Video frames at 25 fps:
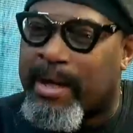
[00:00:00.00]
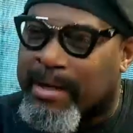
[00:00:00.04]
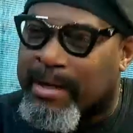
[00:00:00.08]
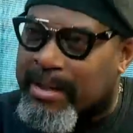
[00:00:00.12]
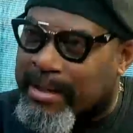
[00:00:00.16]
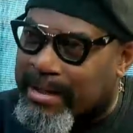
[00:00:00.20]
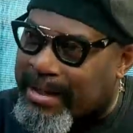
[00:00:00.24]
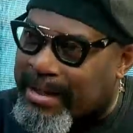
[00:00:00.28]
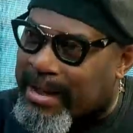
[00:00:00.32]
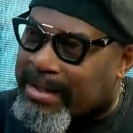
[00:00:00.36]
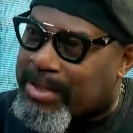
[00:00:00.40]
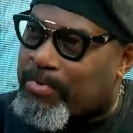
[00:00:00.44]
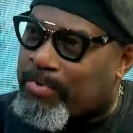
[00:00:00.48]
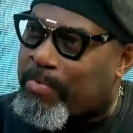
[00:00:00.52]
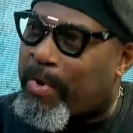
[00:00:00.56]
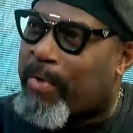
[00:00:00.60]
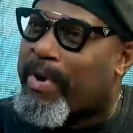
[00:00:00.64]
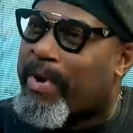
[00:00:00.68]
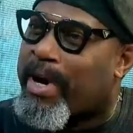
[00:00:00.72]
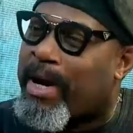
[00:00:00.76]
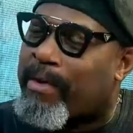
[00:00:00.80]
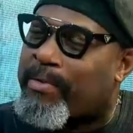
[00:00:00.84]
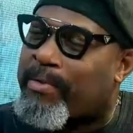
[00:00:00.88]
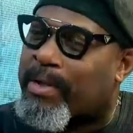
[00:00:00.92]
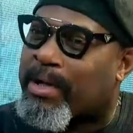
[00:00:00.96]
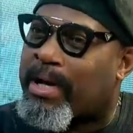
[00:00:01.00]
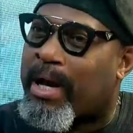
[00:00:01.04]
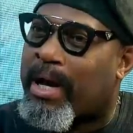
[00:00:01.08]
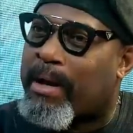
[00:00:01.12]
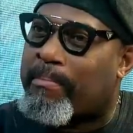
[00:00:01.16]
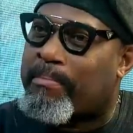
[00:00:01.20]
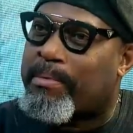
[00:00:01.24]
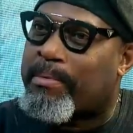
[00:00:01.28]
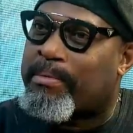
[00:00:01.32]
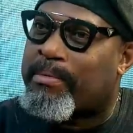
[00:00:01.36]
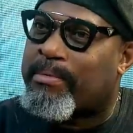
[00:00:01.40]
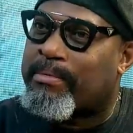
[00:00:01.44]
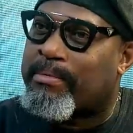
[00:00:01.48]
That's where we have the
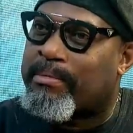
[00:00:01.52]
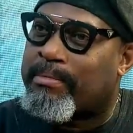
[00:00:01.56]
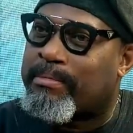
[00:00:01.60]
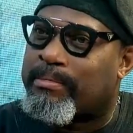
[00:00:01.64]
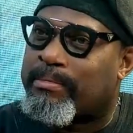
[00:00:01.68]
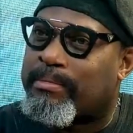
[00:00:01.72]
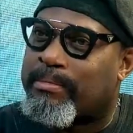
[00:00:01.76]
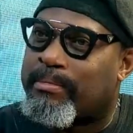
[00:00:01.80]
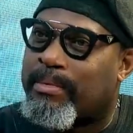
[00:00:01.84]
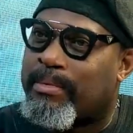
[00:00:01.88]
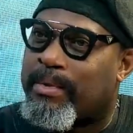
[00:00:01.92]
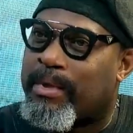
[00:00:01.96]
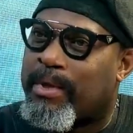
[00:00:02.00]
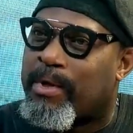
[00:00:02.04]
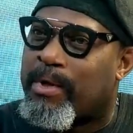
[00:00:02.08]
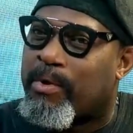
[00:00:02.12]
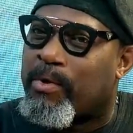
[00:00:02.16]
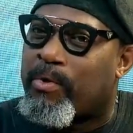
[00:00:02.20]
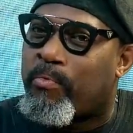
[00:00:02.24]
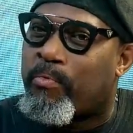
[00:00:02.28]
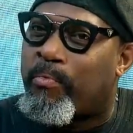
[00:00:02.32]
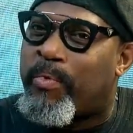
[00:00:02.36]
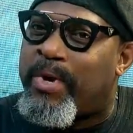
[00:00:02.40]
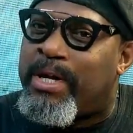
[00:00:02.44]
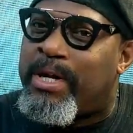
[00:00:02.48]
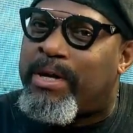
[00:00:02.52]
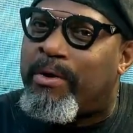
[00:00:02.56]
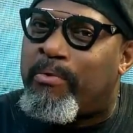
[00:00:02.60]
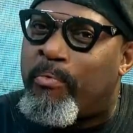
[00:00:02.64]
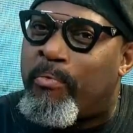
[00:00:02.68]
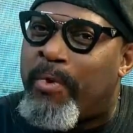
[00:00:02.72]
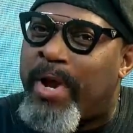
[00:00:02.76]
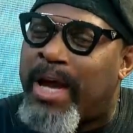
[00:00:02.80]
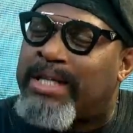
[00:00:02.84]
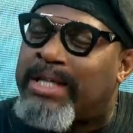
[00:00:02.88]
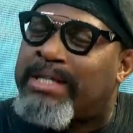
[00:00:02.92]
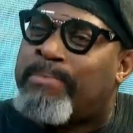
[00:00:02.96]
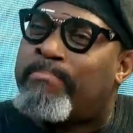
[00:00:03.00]
gap. We,
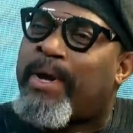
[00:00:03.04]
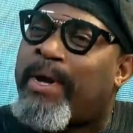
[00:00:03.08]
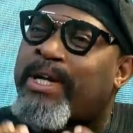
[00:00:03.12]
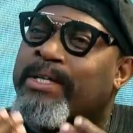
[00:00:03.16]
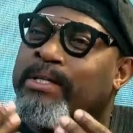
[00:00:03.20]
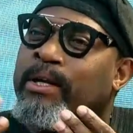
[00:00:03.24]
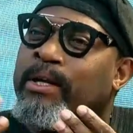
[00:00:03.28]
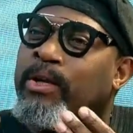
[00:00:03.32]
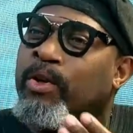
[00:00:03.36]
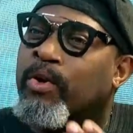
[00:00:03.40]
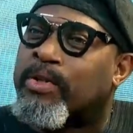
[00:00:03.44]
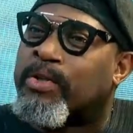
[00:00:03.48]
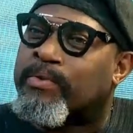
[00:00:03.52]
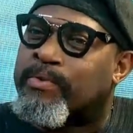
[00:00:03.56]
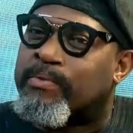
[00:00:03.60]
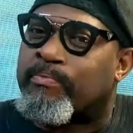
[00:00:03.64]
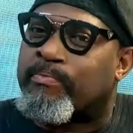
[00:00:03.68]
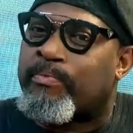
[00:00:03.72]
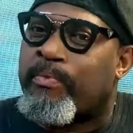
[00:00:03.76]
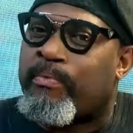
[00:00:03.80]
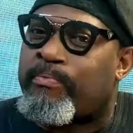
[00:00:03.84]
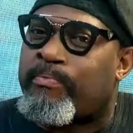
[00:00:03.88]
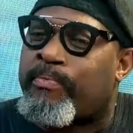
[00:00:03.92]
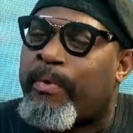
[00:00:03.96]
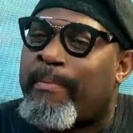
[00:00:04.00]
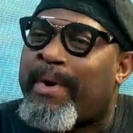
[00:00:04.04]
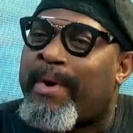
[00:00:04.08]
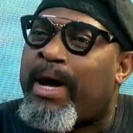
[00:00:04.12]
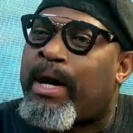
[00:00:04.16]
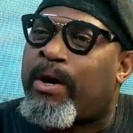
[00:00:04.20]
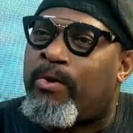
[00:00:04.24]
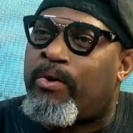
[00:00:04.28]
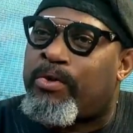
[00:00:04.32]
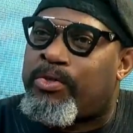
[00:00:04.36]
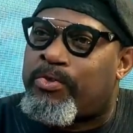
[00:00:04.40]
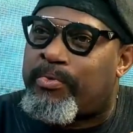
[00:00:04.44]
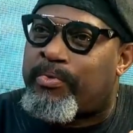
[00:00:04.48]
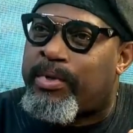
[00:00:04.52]
we expect a lot from our
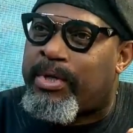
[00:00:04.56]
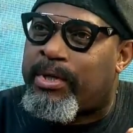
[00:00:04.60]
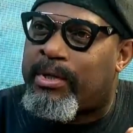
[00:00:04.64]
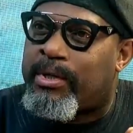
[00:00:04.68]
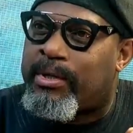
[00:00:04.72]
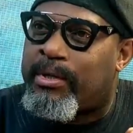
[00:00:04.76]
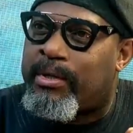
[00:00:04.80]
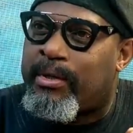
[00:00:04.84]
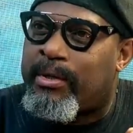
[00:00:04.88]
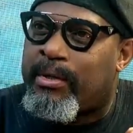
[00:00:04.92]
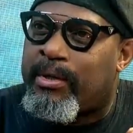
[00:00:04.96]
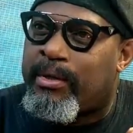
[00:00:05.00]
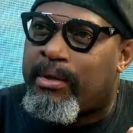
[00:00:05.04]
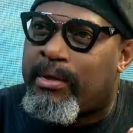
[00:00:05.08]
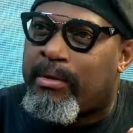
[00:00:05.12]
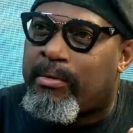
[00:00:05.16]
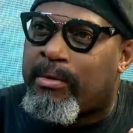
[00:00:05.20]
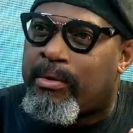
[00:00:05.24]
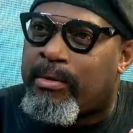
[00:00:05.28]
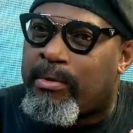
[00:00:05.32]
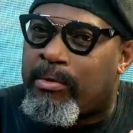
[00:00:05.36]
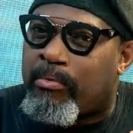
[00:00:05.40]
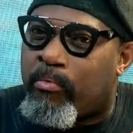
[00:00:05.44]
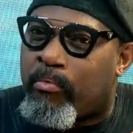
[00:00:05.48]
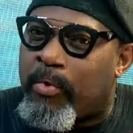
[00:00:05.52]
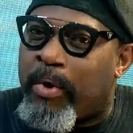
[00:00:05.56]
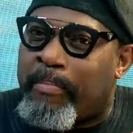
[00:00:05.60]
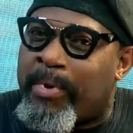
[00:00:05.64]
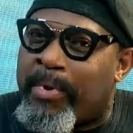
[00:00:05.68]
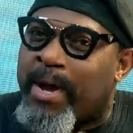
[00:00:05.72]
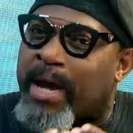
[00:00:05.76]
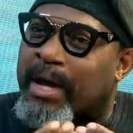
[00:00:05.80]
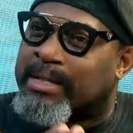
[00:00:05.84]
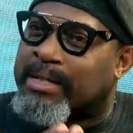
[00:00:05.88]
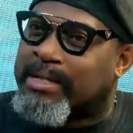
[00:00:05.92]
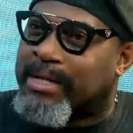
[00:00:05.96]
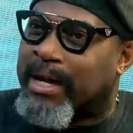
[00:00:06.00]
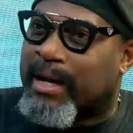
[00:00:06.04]
country. We pay
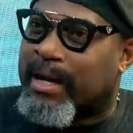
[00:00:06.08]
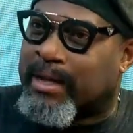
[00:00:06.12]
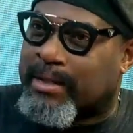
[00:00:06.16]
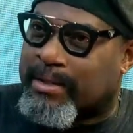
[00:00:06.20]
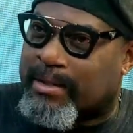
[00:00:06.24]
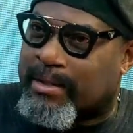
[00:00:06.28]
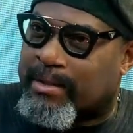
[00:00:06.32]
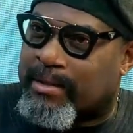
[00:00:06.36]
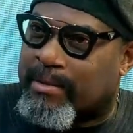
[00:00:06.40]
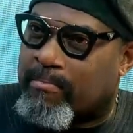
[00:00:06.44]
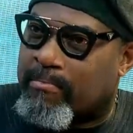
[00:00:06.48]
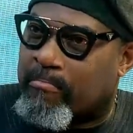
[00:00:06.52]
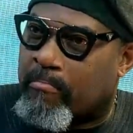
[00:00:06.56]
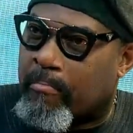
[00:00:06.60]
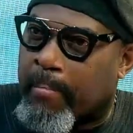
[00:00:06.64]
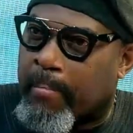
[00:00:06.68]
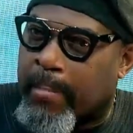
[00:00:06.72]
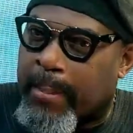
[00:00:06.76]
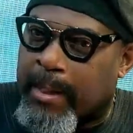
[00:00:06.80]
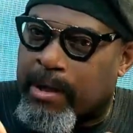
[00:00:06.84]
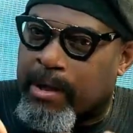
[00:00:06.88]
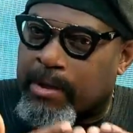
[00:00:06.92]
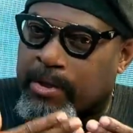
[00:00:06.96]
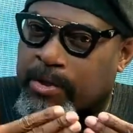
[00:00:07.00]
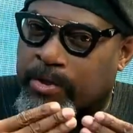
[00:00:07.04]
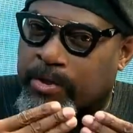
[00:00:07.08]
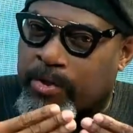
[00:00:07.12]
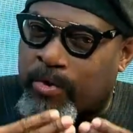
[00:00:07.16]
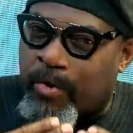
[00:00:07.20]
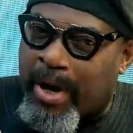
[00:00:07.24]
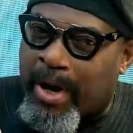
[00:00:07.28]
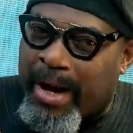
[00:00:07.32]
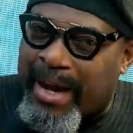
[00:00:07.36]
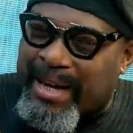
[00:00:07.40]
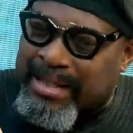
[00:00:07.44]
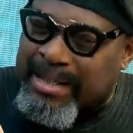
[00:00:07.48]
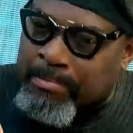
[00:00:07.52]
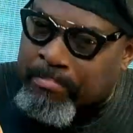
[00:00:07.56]
our tax. You
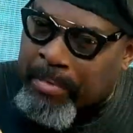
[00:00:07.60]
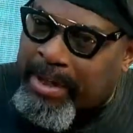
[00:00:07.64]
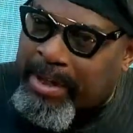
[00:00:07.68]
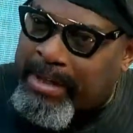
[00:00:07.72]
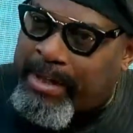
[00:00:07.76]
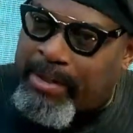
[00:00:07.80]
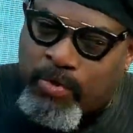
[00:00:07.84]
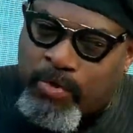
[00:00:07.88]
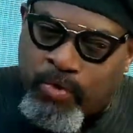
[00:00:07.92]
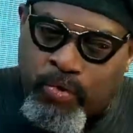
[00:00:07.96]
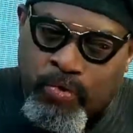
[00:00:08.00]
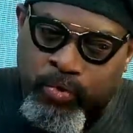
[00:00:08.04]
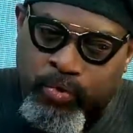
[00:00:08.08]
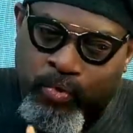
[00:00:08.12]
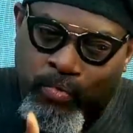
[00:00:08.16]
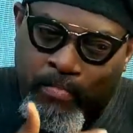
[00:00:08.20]
are expected to,